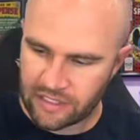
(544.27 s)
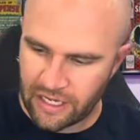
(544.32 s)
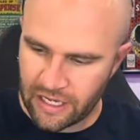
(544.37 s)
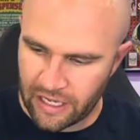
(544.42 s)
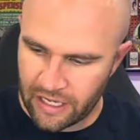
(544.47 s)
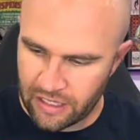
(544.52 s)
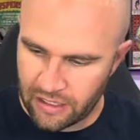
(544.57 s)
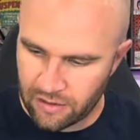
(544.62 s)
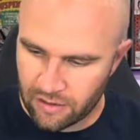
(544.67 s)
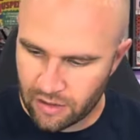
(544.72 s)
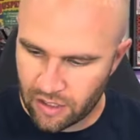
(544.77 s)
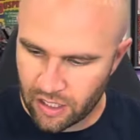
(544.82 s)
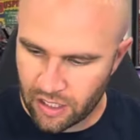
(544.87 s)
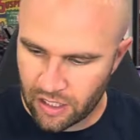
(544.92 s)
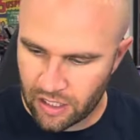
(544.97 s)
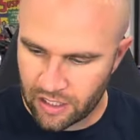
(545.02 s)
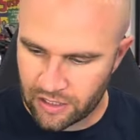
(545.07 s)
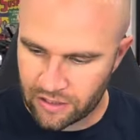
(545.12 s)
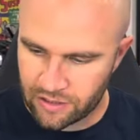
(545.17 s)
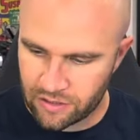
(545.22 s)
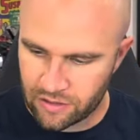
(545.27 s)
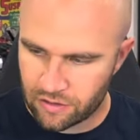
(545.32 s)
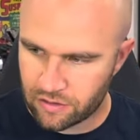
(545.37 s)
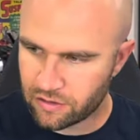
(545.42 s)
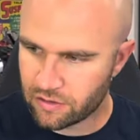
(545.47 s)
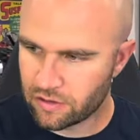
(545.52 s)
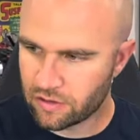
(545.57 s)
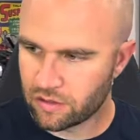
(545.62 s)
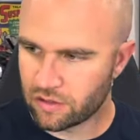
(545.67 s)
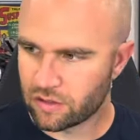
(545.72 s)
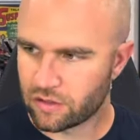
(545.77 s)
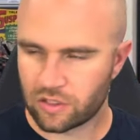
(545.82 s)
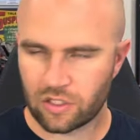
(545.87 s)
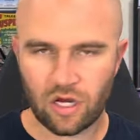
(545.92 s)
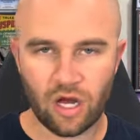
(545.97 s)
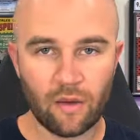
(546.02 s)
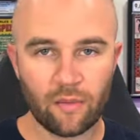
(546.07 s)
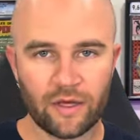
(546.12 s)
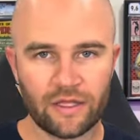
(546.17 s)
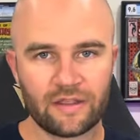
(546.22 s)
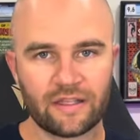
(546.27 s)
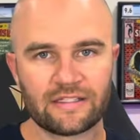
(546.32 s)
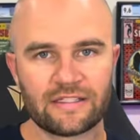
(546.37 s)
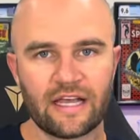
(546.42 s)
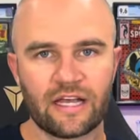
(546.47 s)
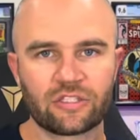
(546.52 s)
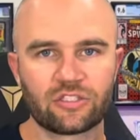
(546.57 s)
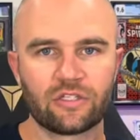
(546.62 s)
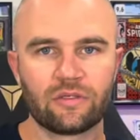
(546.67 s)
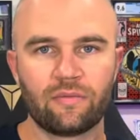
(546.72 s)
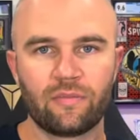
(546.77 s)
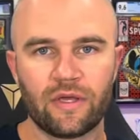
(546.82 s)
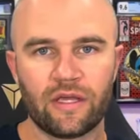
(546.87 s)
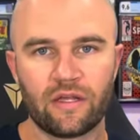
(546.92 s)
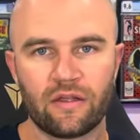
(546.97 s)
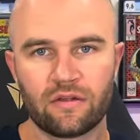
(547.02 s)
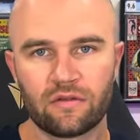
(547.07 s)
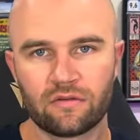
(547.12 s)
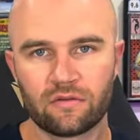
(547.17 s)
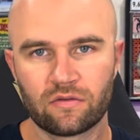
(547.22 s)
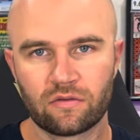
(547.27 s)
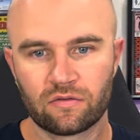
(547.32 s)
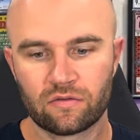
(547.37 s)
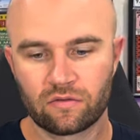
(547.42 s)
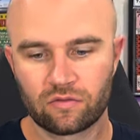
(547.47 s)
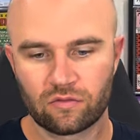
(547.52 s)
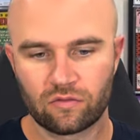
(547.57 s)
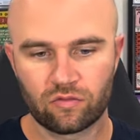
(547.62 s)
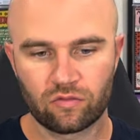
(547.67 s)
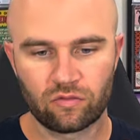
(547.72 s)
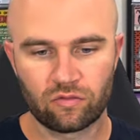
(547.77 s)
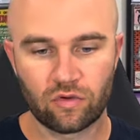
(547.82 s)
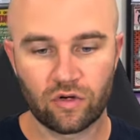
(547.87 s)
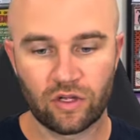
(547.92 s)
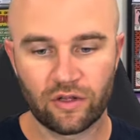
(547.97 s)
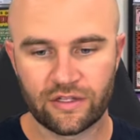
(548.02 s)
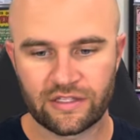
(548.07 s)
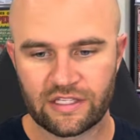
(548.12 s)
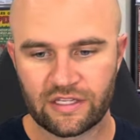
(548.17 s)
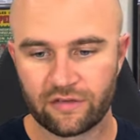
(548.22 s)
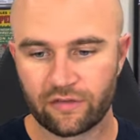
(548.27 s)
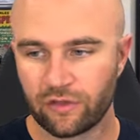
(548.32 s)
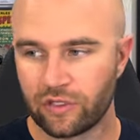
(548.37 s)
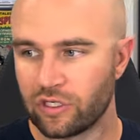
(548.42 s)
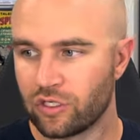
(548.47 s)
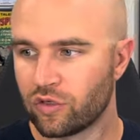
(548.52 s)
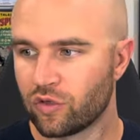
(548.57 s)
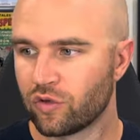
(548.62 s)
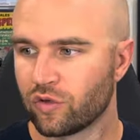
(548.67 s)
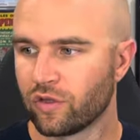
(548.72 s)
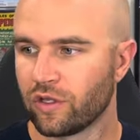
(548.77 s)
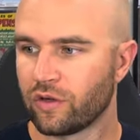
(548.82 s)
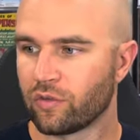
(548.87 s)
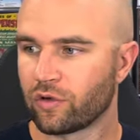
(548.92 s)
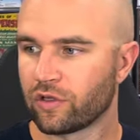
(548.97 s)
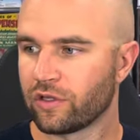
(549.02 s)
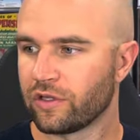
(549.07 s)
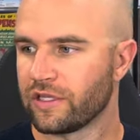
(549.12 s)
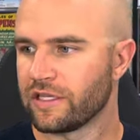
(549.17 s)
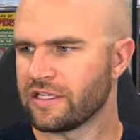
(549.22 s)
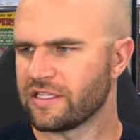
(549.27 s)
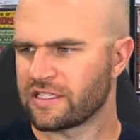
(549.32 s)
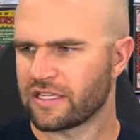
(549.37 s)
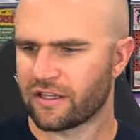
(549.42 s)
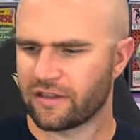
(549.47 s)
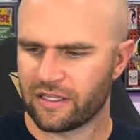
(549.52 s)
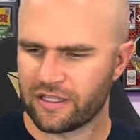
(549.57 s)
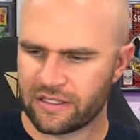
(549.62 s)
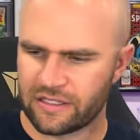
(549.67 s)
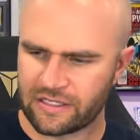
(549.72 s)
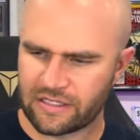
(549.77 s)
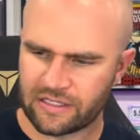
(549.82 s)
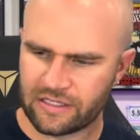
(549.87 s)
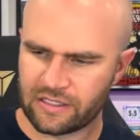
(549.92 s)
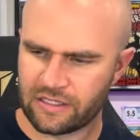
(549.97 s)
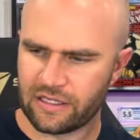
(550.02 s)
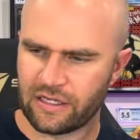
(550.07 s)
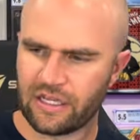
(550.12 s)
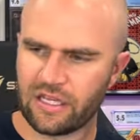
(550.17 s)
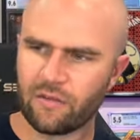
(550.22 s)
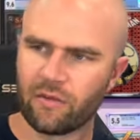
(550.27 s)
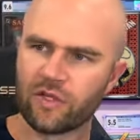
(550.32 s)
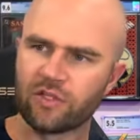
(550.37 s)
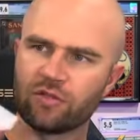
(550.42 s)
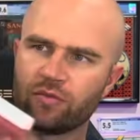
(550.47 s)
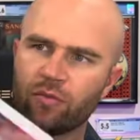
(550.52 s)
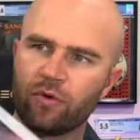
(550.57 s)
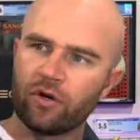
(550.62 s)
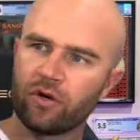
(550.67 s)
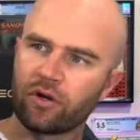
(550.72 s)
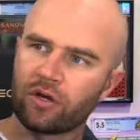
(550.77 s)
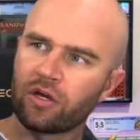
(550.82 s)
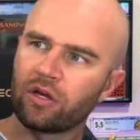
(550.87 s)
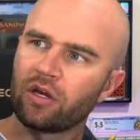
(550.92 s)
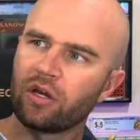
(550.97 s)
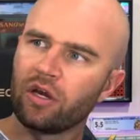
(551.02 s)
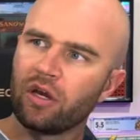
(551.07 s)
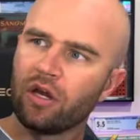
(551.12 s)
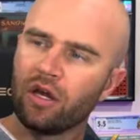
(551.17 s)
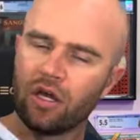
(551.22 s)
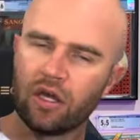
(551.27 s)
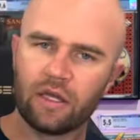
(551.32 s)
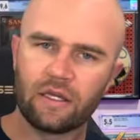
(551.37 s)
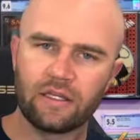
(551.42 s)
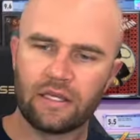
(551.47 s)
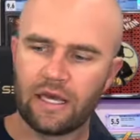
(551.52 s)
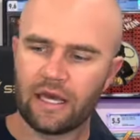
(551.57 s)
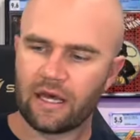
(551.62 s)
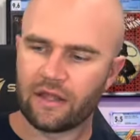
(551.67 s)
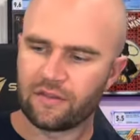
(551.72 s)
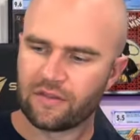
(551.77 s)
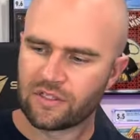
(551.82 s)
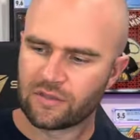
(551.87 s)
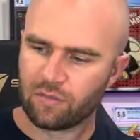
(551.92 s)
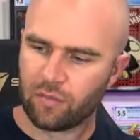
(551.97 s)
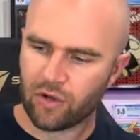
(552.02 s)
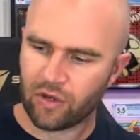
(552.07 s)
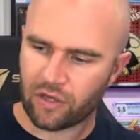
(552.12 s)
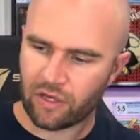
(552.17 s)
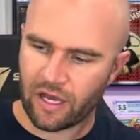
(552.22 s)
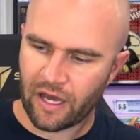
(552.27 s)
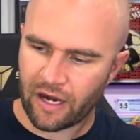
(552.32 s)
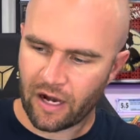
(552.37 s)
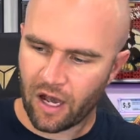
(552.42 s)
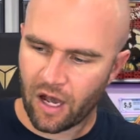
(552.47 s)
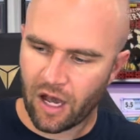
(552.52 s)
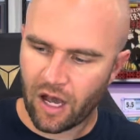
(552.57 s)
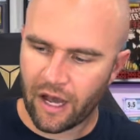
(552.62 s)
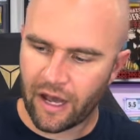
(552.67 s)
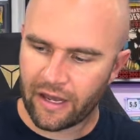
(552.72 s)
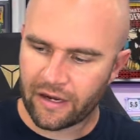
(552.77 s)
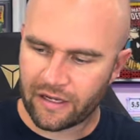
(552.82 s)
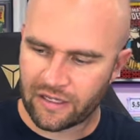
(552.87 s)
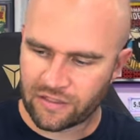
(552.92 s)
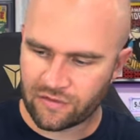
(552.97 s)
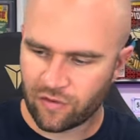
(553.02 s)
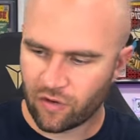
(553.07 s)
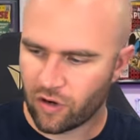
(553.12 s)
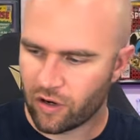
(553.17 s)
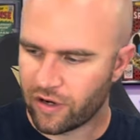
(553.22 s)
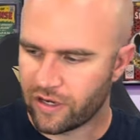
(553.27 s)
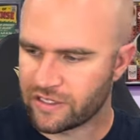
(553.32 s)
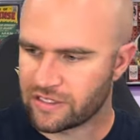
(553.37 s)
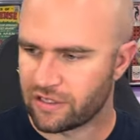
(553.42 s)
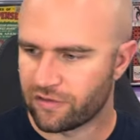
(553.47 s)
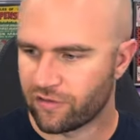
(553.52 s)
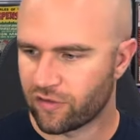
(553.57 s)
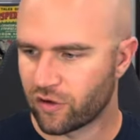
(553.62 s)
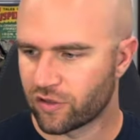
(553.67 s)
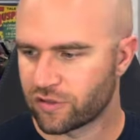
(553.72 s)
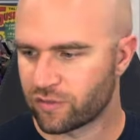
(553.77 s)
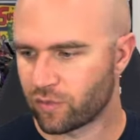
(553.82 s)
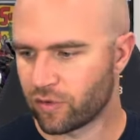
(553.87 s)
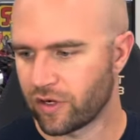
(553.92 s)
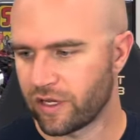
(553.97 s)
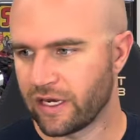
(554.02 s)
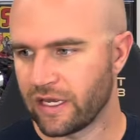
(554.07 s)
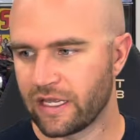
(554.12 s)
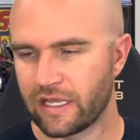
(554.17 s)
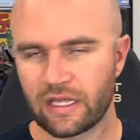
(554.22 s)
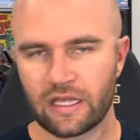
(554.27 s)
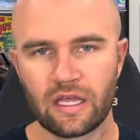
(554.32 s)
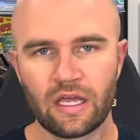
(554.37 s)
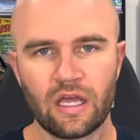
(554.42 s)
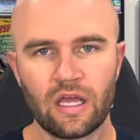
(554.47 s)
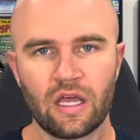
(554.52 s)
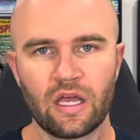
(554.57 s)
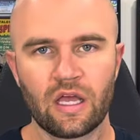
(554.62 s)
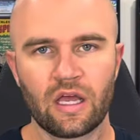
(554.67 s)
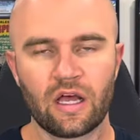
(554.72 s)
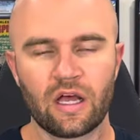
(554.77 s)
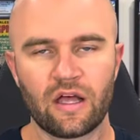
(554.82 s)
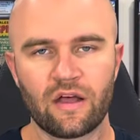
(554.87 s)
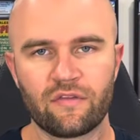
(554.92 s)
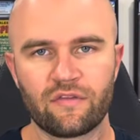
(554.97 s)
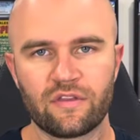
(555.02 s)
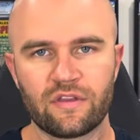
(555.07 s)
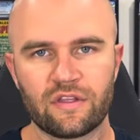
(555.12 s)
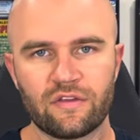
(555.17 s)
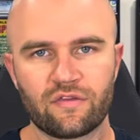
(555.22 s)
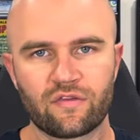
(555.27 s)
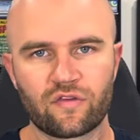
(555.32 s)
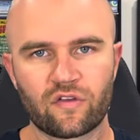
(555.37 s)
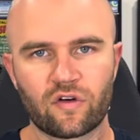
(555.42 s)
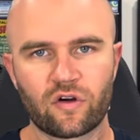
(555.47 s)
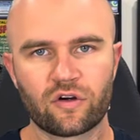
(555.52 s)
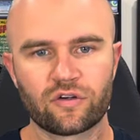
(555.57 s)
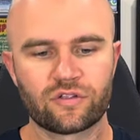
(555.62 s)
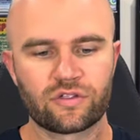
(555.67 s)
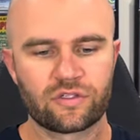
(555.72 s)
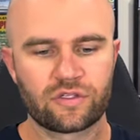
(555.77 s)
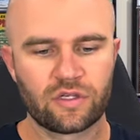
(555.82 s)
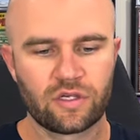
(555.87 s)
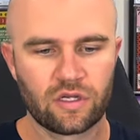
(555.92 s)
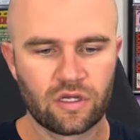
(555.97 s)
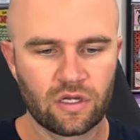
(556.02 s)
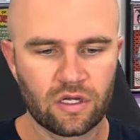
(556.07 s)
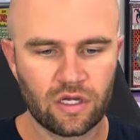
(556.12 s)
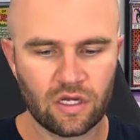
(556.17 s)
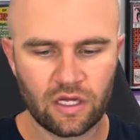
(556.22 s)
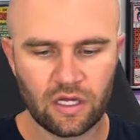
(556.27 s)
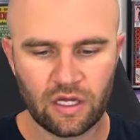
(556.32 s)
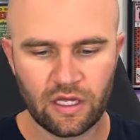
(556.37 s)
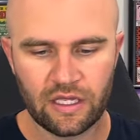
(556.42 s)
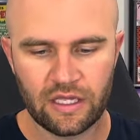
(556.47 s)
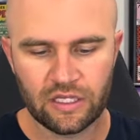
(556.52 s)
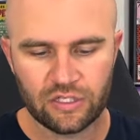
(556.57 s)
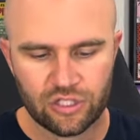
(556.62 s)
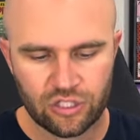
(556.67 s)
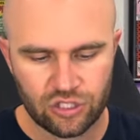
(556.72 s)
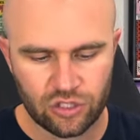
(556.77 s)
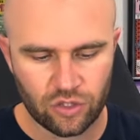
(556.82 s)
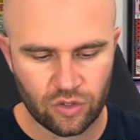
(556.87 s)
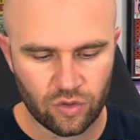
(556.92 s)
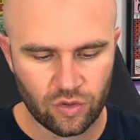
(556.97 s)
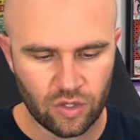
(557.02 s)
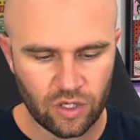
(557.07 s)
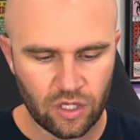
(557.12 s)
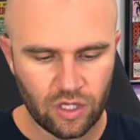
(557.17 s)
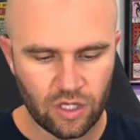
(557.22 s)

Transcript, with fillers: a uh, comic that's actually been relatively newly released. I think this is an Image book. Yeah, this book got hot as far as the first printing of the first uh, issue.